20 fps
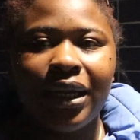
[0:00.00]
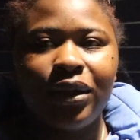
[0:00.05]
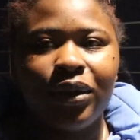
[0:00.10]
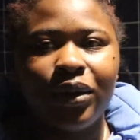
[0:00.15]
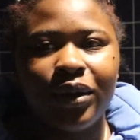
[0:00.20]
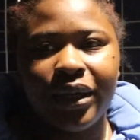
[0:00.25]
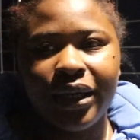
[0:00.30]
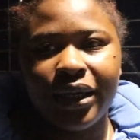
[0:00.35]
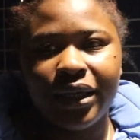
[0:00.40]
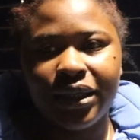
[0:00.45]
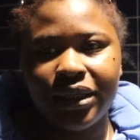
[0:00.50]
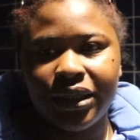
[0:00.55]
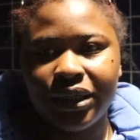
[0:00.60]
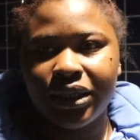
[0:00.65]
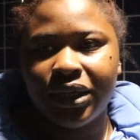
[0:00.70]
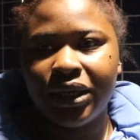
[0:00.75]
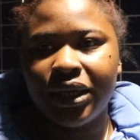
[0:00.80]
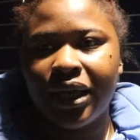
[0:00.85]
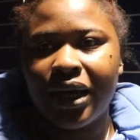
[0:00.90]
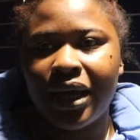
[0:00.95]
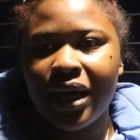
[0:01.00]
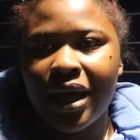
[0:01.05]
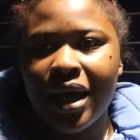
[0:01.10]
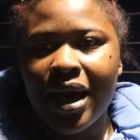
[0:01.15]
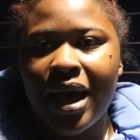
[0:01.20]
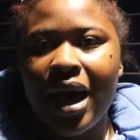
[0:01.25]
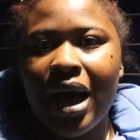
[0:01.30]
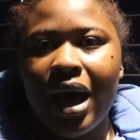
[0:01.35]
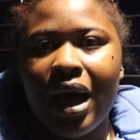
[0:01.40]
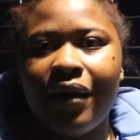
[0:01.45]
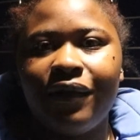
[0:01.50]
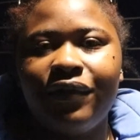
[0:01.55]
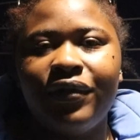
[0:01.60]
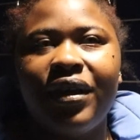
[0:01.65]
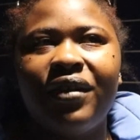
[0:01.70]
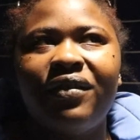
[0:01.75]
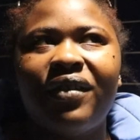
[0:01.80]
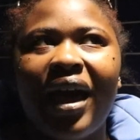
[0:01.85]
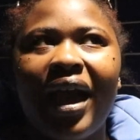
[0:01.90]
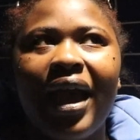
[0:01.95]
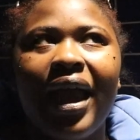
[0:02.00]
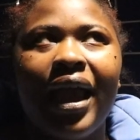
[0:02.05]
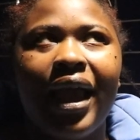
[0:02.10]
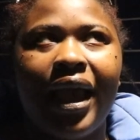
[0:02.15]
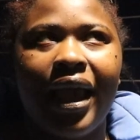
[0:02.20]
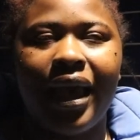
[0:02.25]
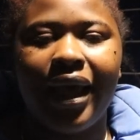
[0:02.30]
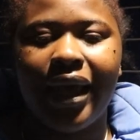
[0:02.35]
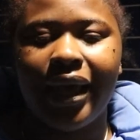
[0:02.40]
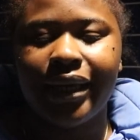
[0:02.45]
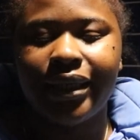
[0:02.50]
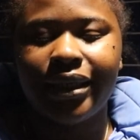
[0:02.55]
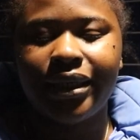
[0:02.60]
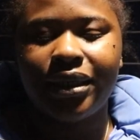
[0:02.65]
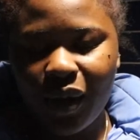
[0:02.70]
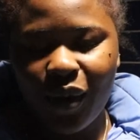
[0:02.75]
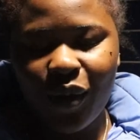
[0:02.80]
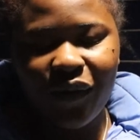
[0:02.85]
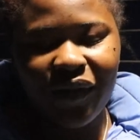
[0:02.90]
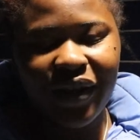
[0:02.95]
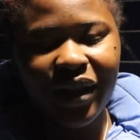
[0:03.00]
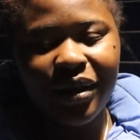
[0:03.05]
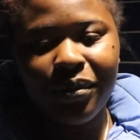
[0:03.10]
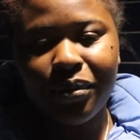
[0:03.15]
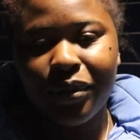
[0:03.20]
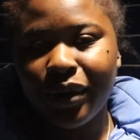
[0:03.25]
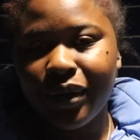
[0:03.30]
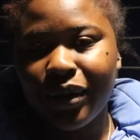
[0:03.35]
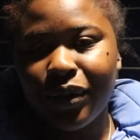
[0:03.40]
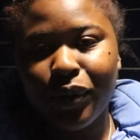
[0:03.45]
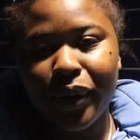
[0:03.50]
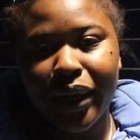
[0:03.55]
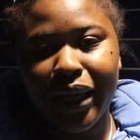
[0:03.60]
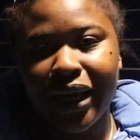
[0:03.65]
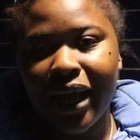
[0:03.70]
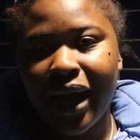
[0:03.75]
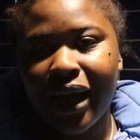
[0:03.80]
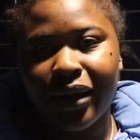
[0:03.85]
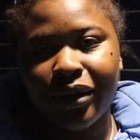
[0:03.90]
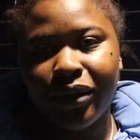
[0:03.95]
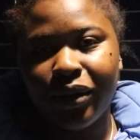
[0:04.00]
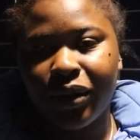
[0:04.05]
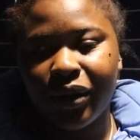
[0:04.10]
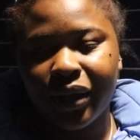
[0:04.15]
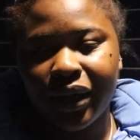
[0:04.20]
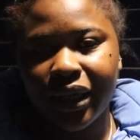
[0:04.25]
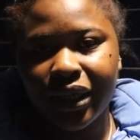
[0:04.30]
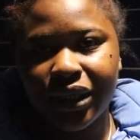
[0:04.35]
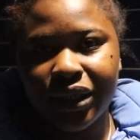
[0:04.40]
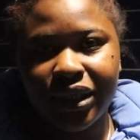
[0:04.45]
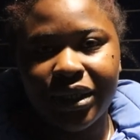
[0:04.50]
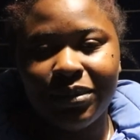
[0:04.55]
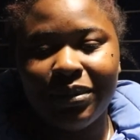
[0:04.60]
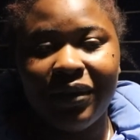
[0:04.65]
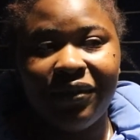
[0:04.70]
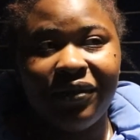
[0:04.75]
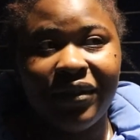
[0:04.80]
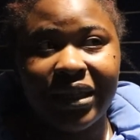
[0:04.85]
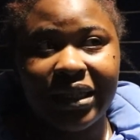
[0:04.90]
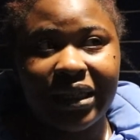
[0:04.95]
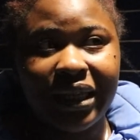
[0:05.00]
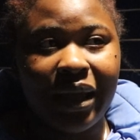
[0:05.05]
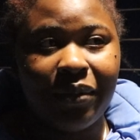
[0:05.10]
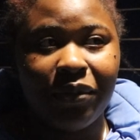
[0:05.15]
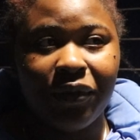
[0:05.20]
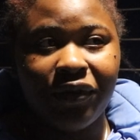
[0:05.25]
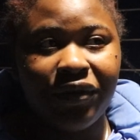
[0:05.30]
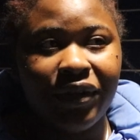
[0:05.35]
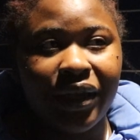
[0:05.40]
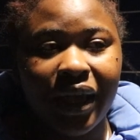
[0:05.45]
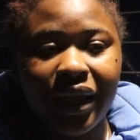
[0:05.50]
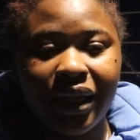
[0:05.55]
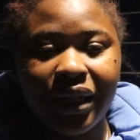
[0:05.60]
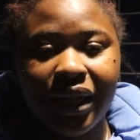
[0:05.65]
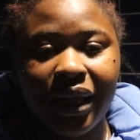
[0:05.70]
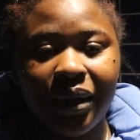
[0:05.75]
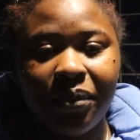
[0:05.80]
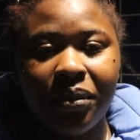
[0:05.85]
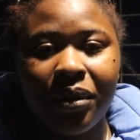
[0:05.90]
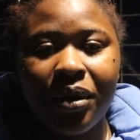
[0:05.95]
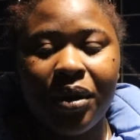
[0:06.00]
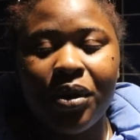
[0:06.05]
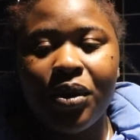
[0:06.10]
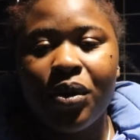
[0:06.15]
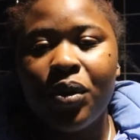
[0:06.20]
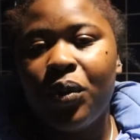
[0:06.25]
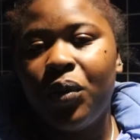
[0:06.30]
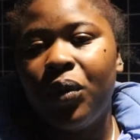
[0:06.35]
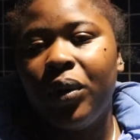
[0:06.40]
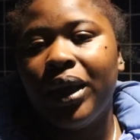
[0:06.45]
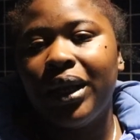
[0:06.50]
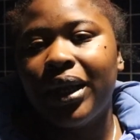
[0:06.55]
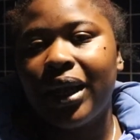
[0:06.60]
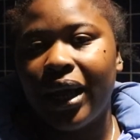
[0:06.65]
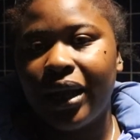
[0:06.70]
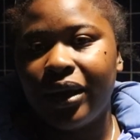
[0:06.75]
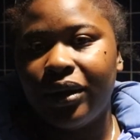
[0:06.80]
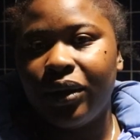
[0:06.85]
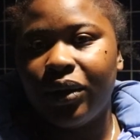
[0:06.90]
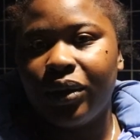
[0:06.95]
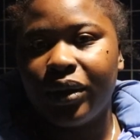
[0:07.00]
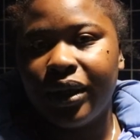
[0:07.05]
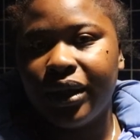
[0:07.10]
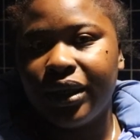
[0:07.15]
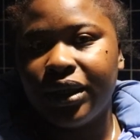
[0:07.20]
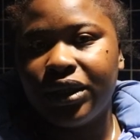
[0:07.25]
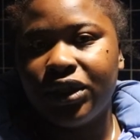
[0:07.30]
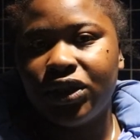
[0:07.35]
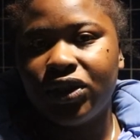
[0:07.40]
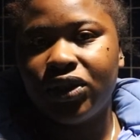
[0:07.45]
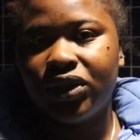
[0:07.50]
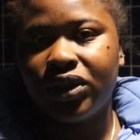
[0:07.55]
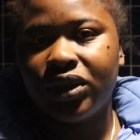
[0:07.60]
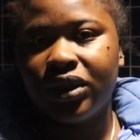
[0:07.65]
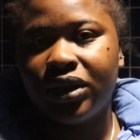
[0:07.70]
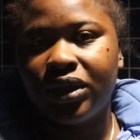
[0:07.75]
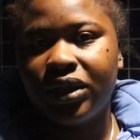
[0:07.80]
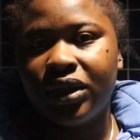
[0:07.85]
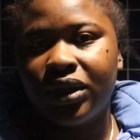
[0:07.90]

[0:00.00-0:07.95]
hand luggage. I've never heard of anybody weighing hand luggage. This is my first time of hearing them going hand luggage.